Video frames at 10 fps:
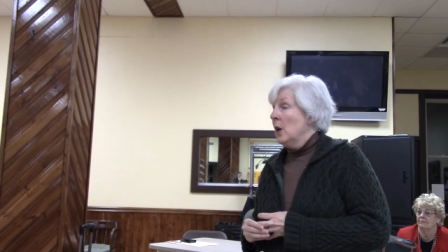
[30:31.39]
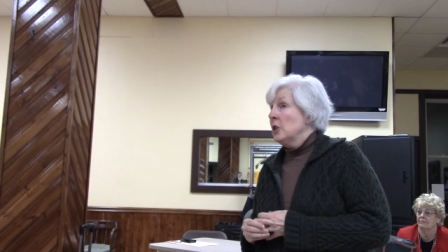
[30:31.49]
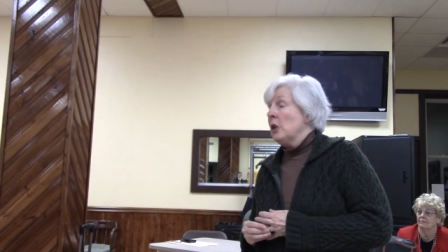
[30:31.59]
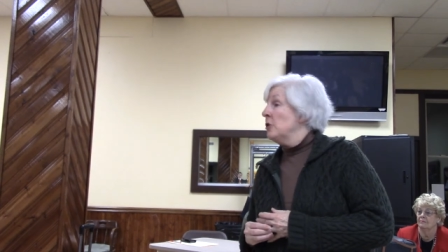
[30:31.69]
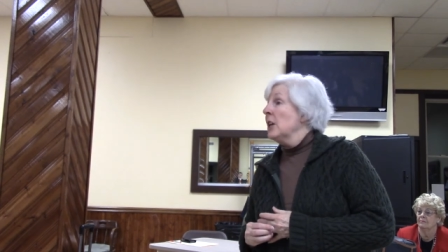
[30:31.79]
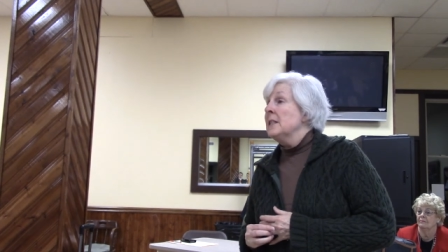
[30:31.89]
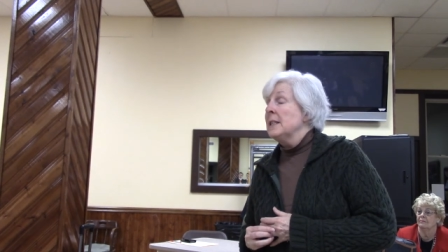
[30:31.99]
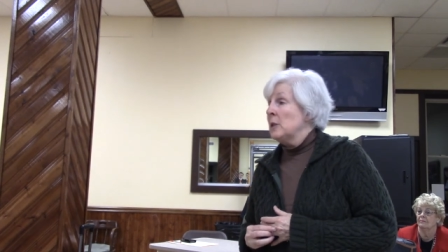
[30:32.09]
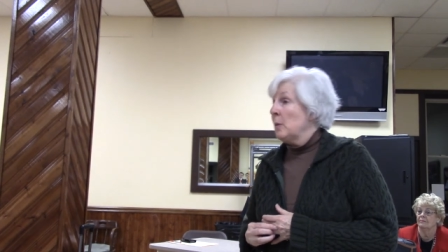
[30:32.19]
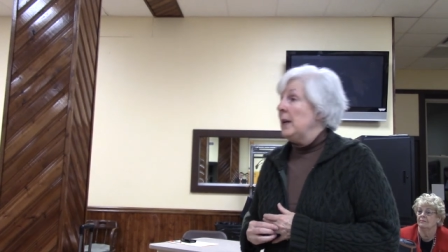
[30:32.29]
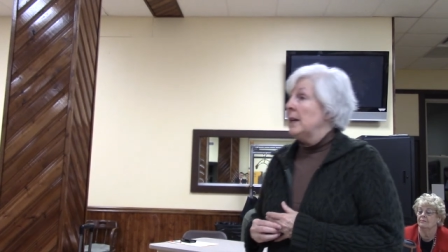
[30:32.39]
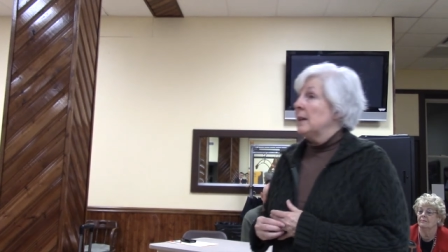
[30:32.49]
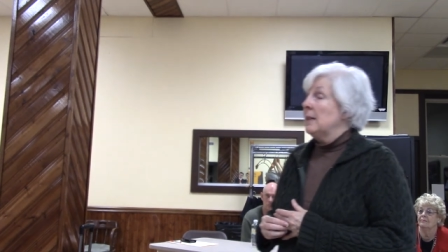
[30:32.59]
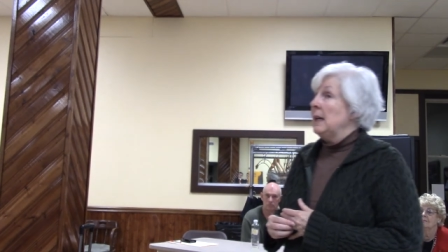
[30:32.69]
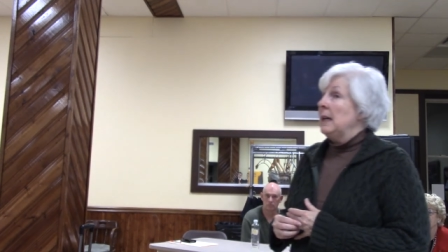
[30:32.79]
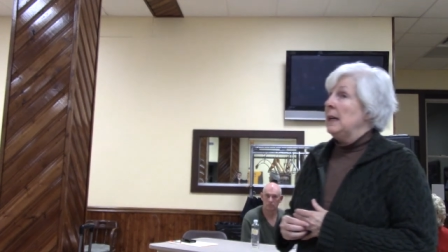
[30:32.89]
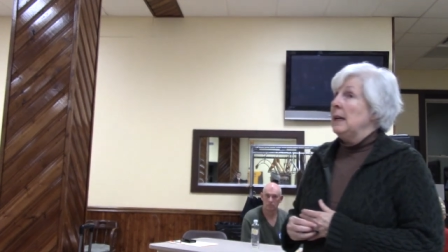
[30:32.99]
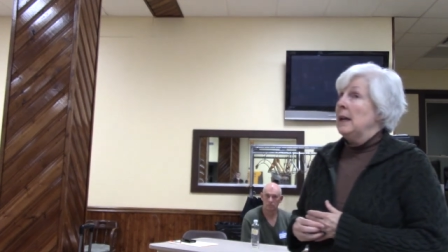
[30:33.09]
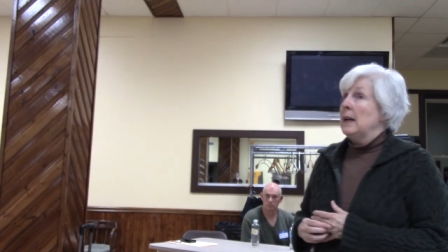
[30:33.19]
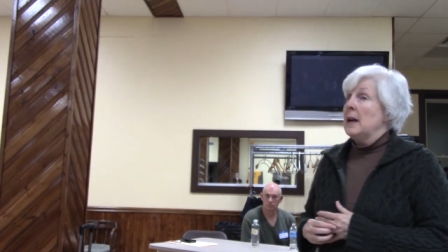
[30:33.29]
So just this week,
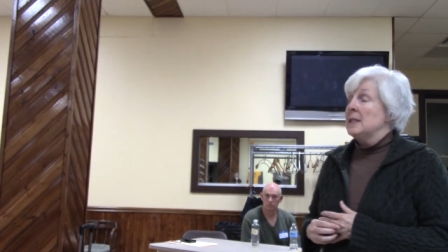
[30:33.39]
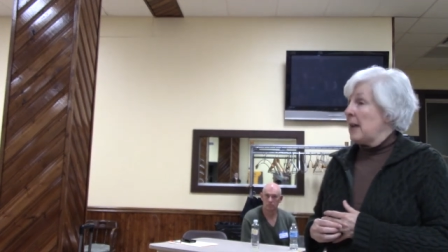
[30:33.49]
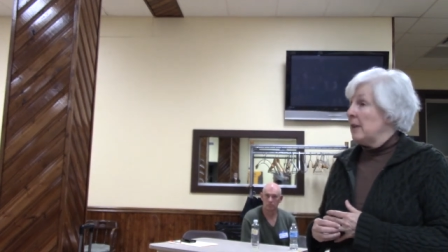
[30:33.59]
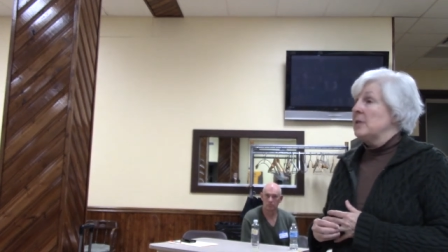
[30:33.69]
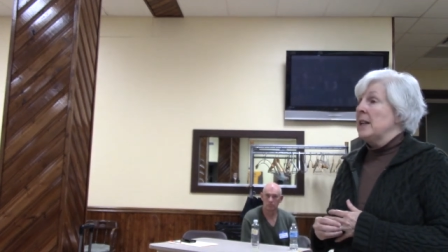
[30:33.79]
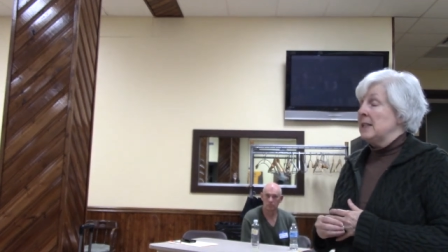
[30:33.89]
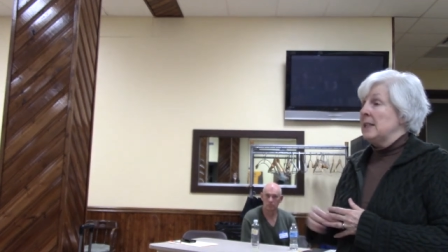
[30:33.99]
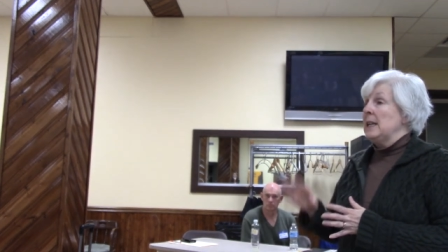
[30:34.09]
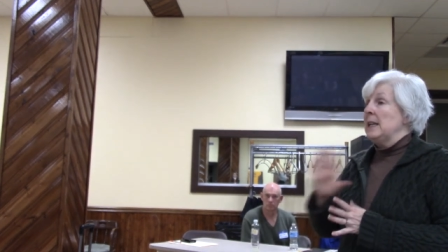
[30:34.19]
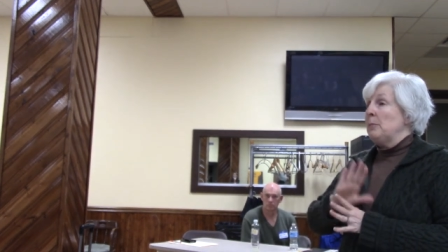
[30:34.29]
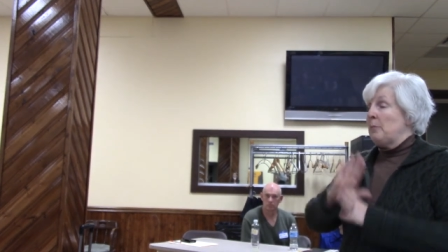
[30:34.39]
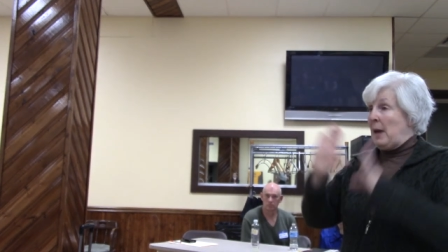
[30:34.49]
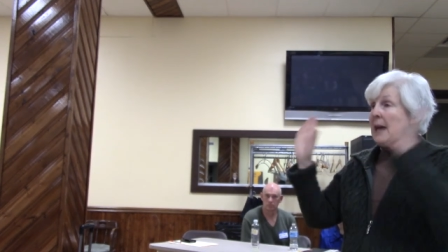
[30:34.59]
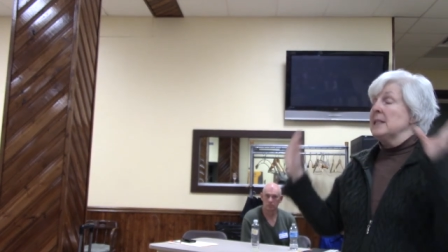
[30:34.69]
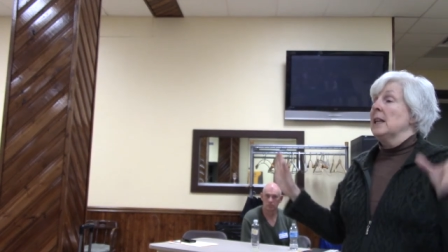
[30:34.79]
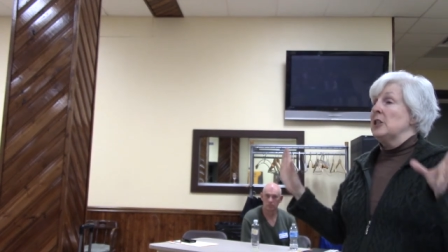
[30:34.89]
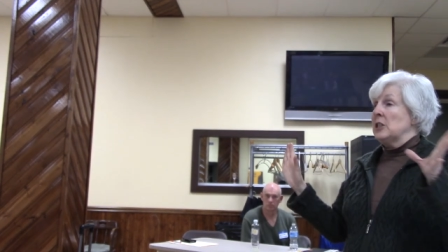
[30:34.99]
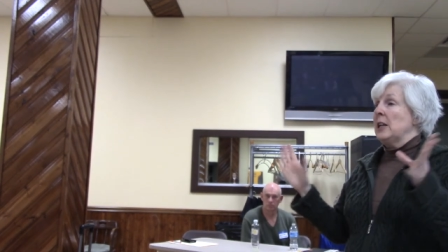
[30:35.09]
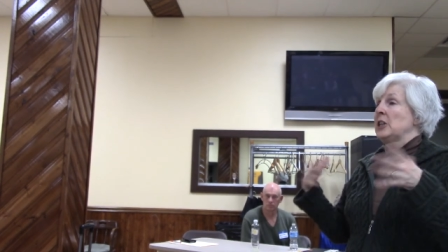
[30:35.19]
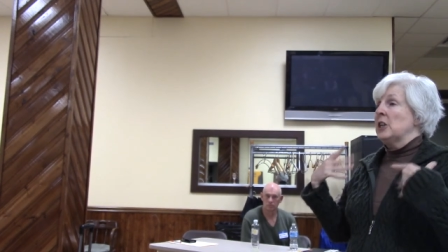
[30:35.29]
the uh, state of Tennessee passed
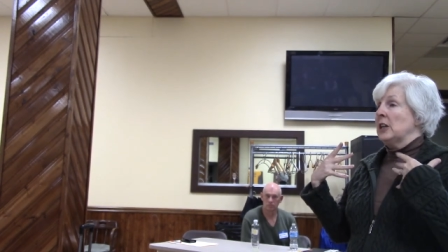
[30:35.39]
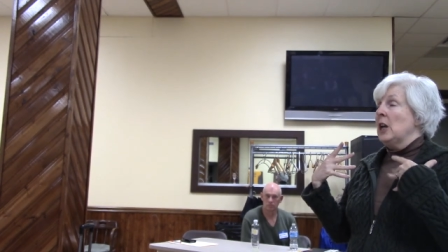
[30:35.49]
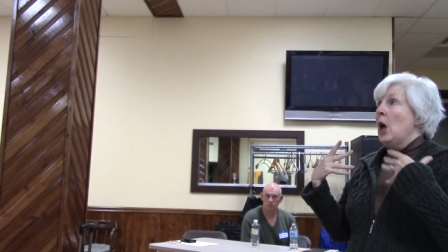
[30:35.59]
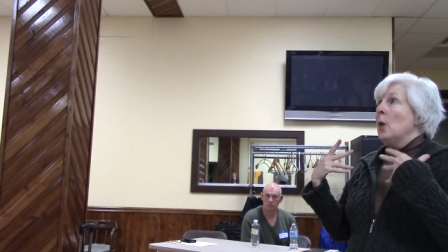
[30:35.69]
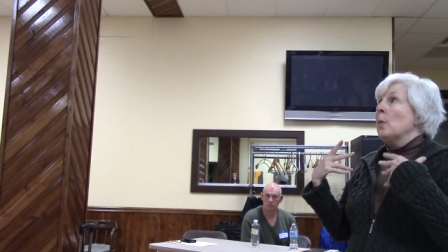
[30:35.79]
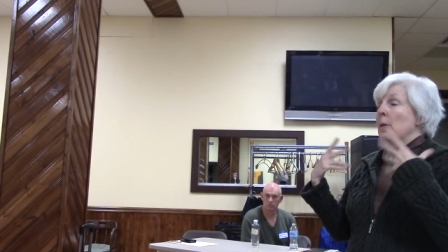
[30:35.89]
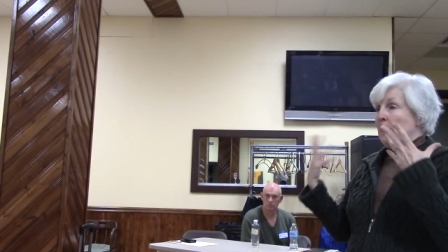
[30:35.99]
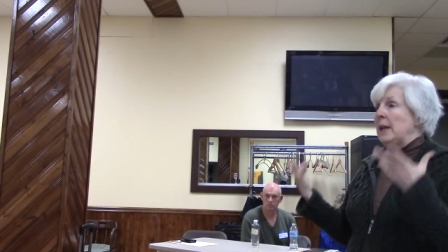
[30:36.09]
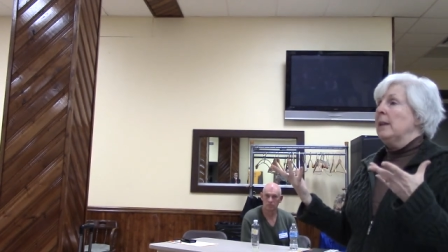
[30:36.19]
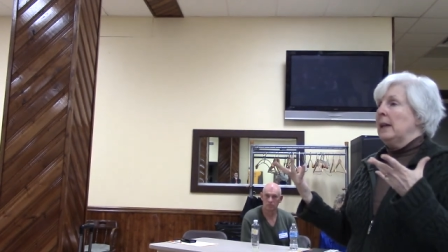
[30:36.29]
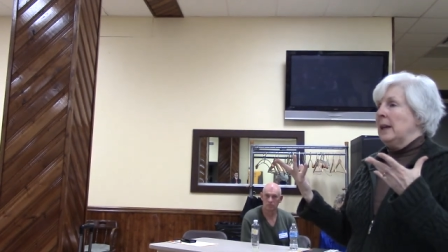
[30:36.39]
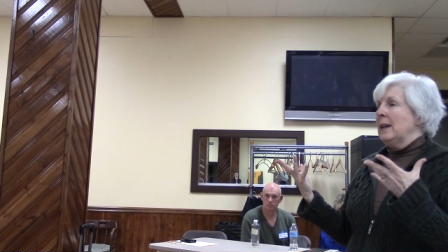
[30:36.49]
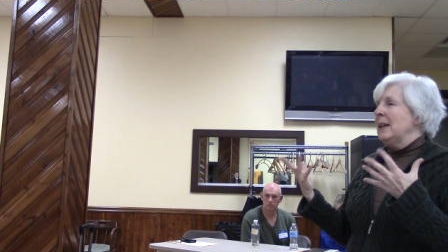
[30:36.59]
legislation repealing it.